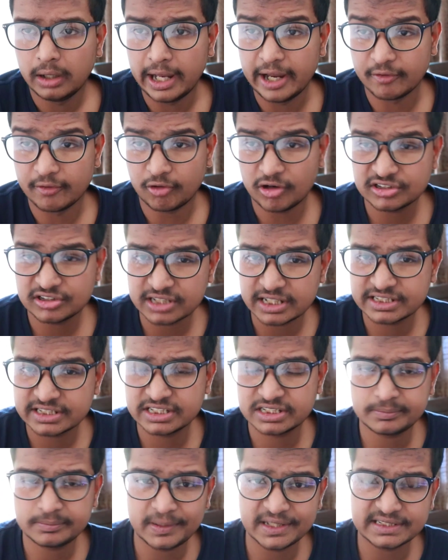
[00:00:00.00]
Hey, what's up guys,
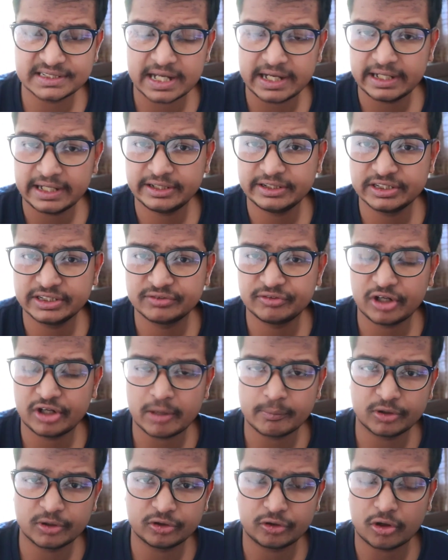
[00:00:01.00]
this is Pace and in this
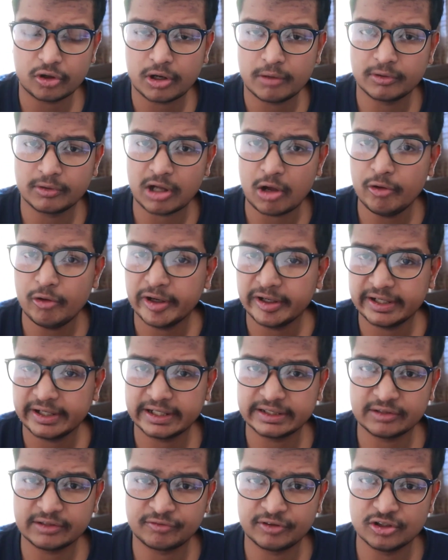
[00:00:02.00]
video I'm going to talk about how you can
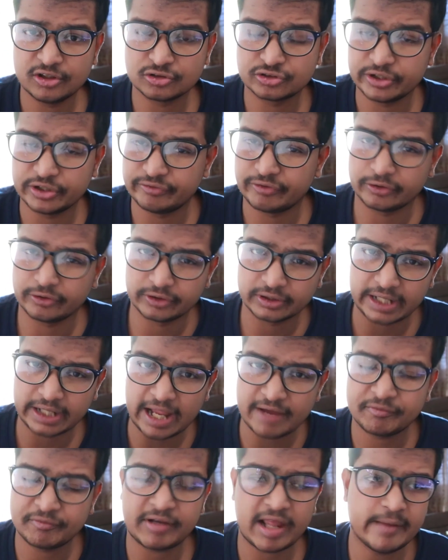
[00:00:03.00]
get the free hosting for the
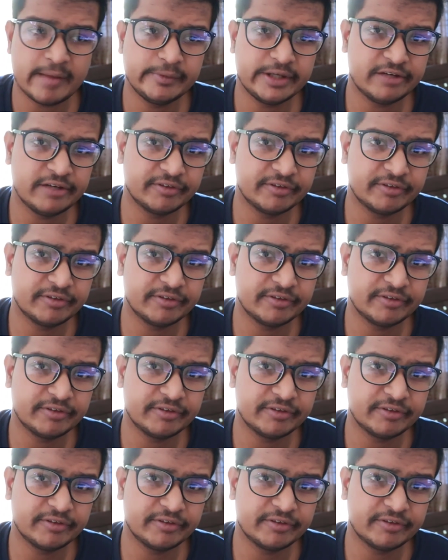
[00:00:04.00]
lifetime.